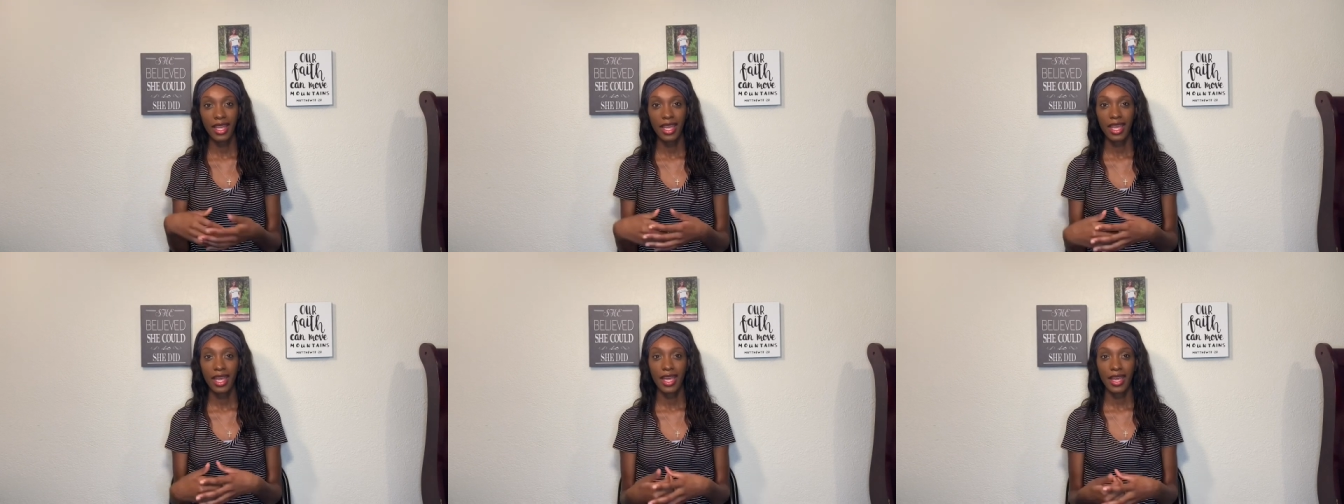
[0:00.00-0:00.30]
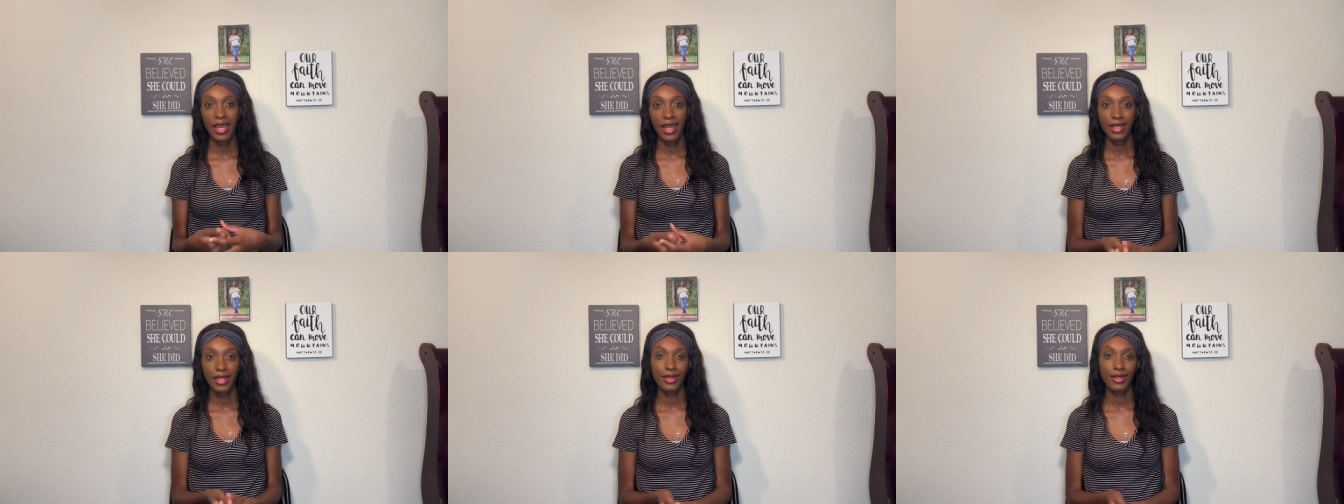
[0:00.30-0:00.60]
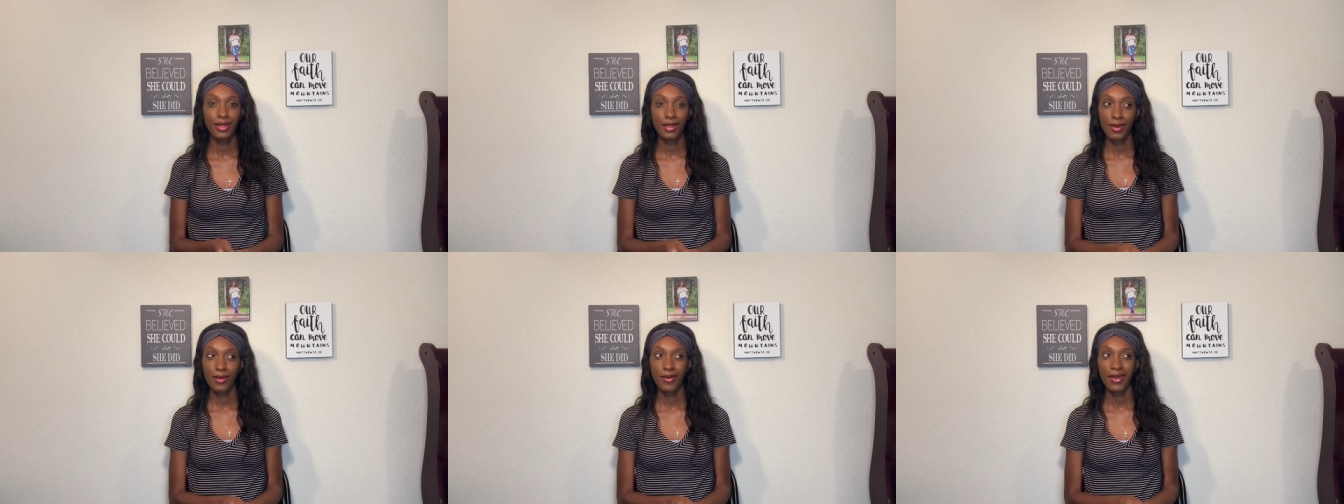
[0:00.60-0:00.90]
And
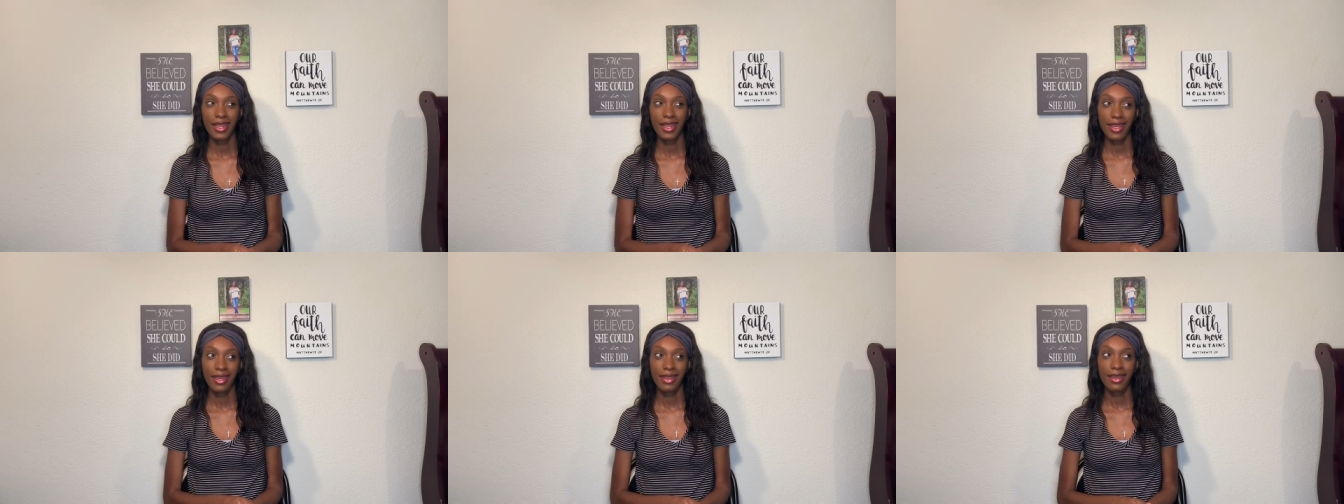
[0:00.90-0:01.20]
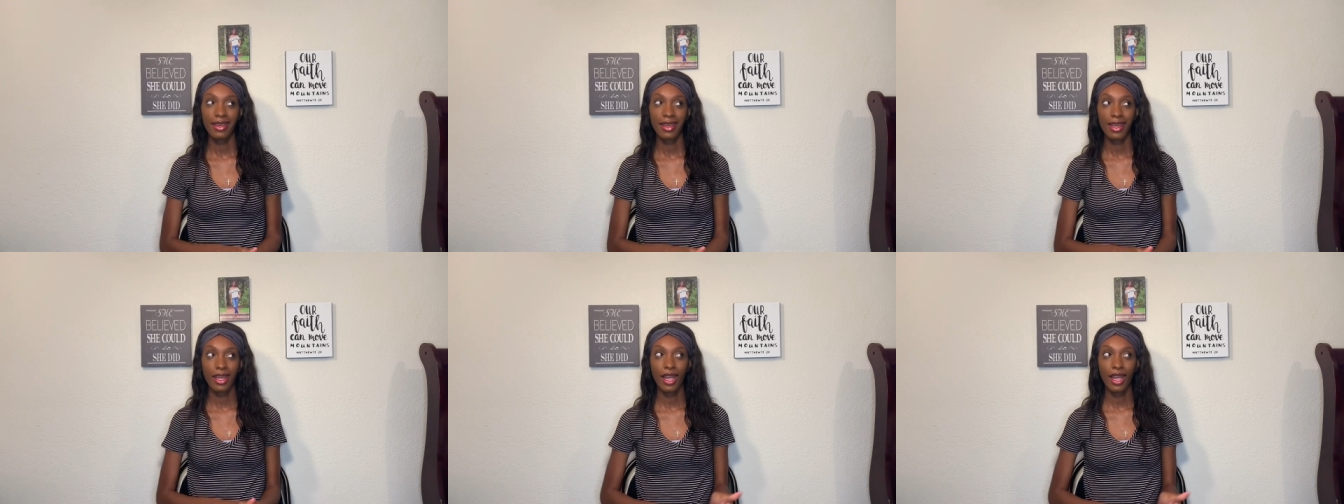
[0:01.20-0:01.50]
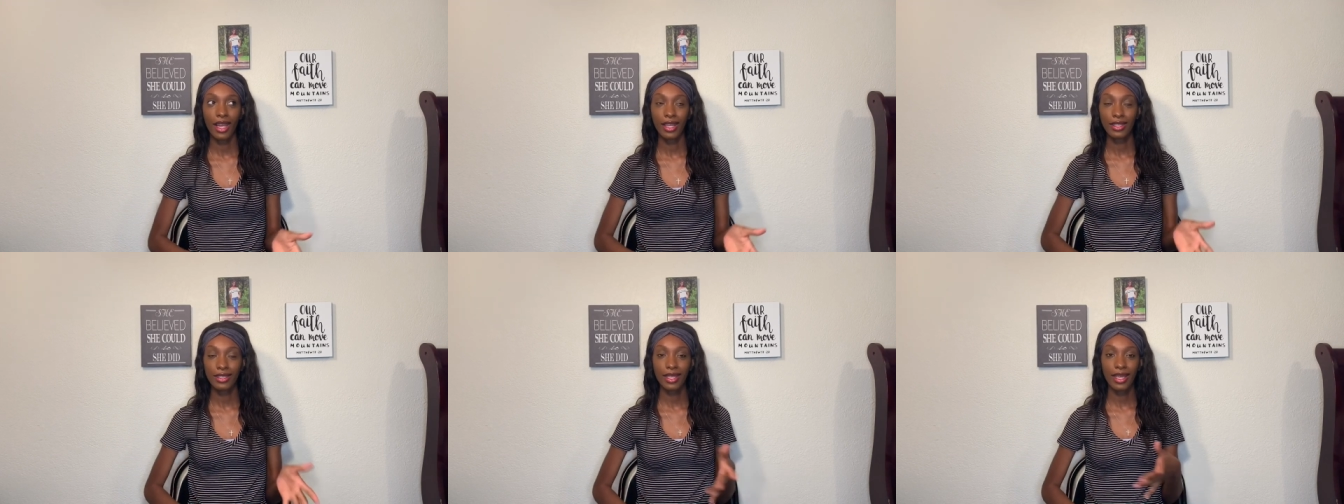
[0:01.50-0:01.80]
so, like,
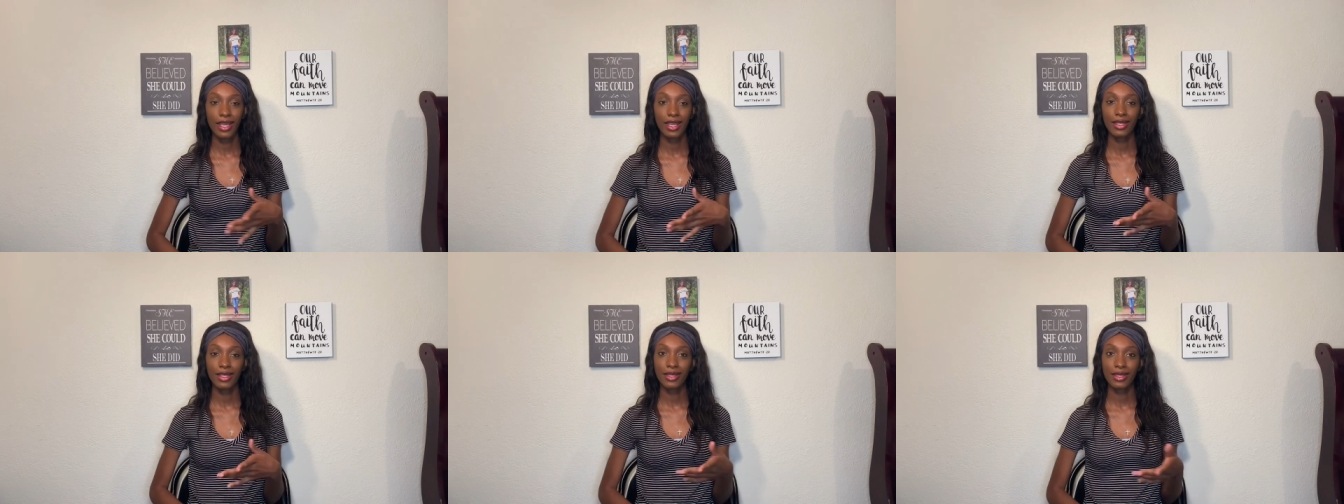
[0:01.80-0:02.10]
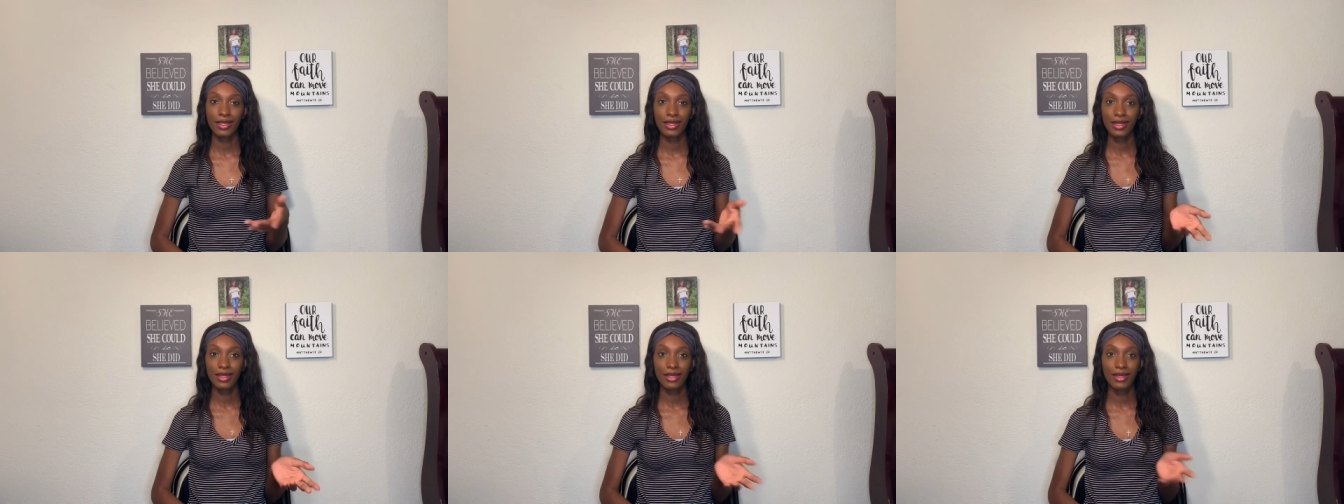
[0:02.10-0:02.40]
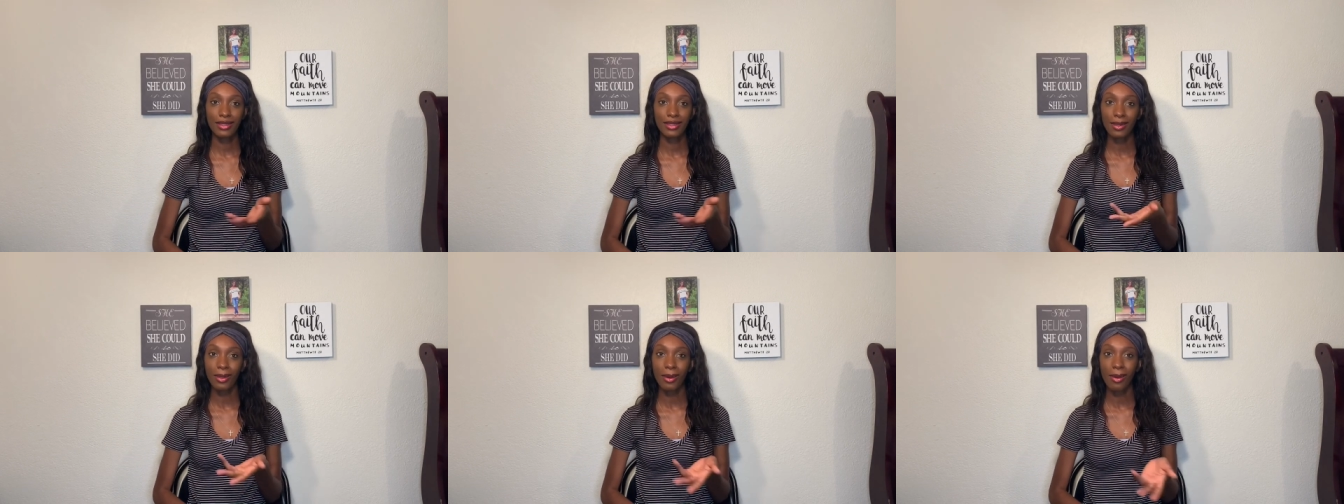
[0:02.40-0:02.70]
it's like
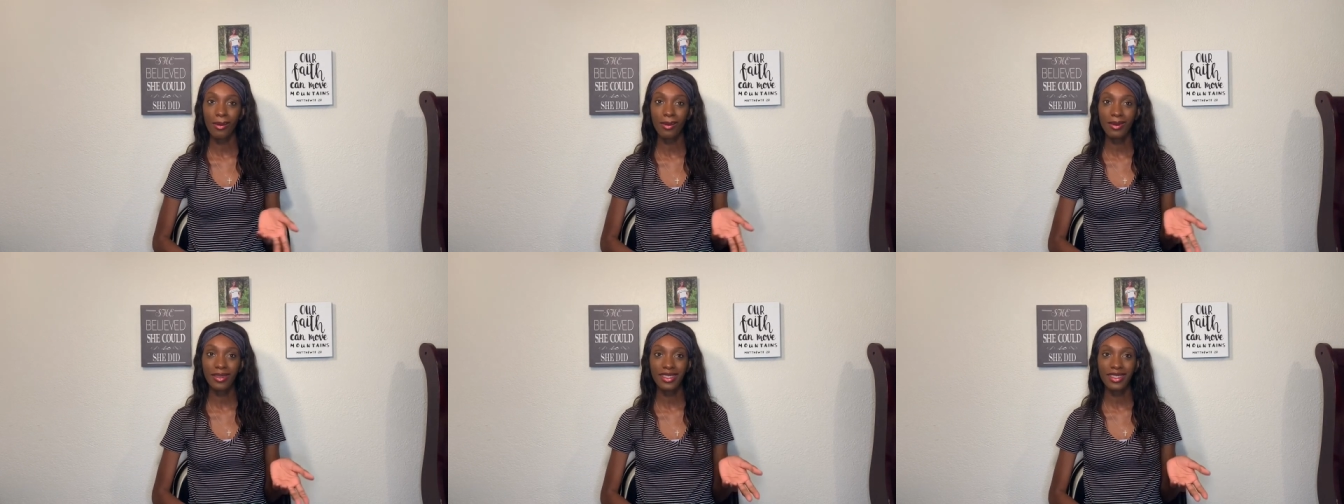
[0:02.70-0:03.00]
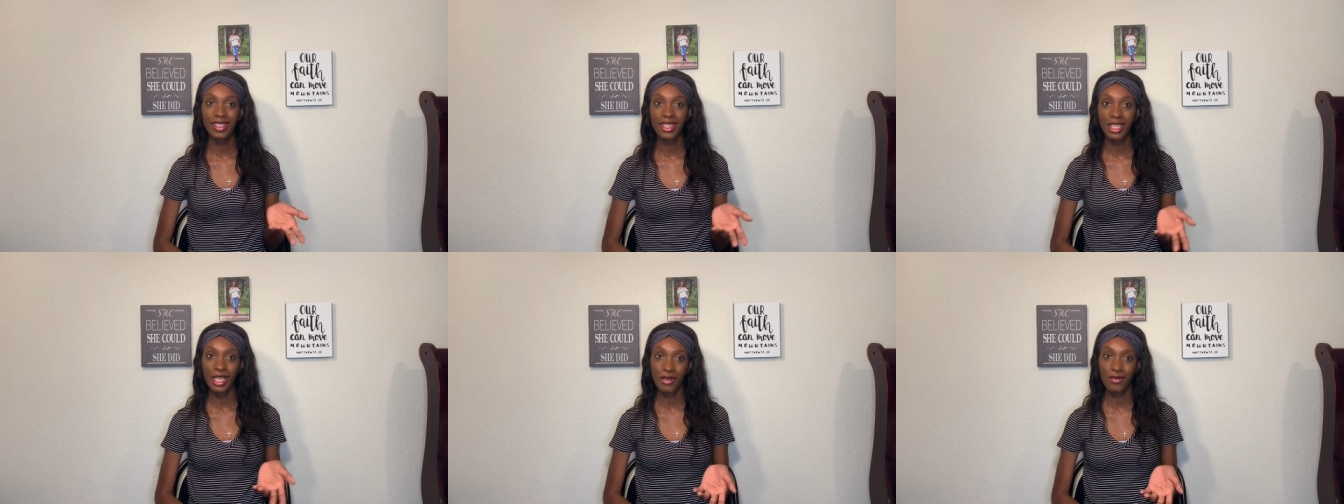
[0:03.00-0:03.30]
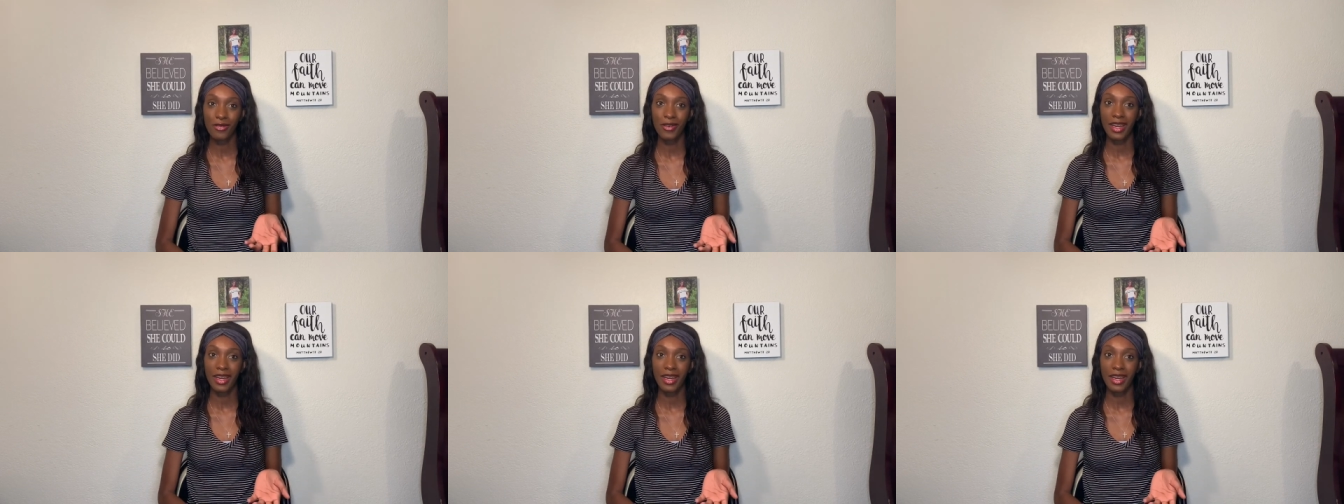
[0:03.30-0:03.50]
totally different.